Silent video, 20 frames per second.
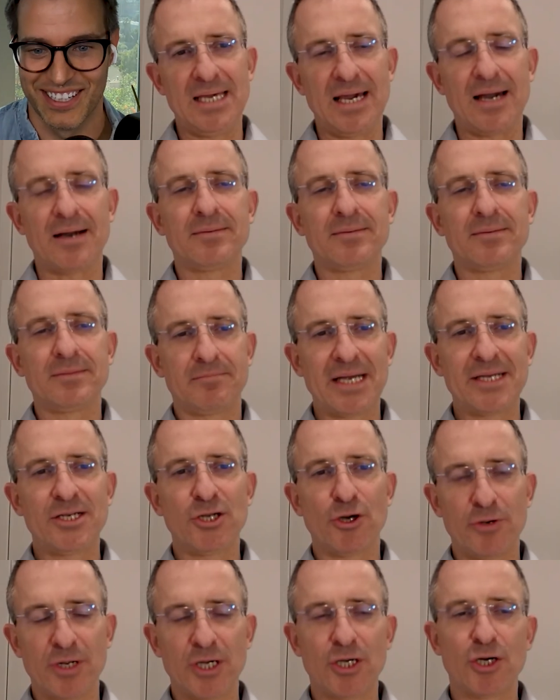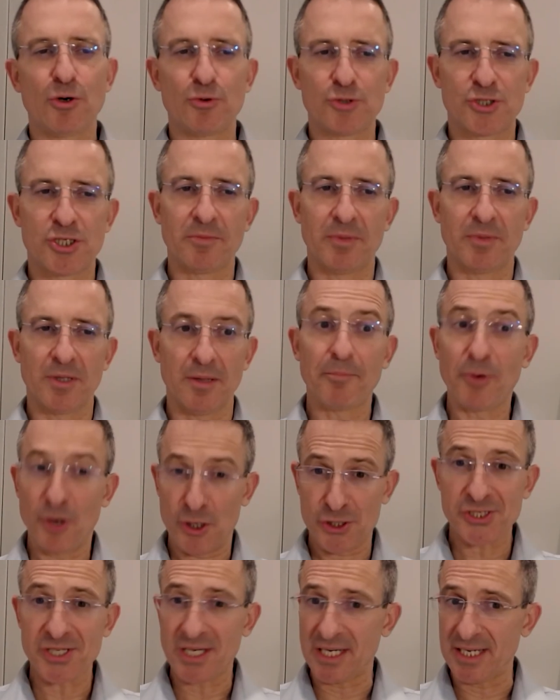Yeah, my non negotiable,
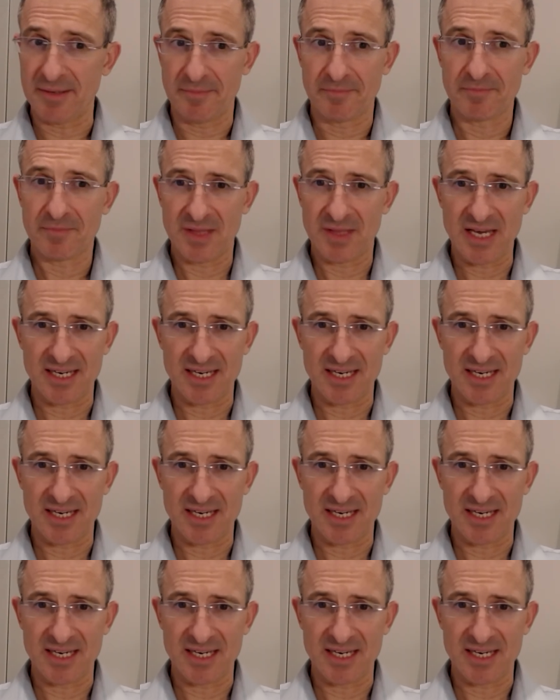personally,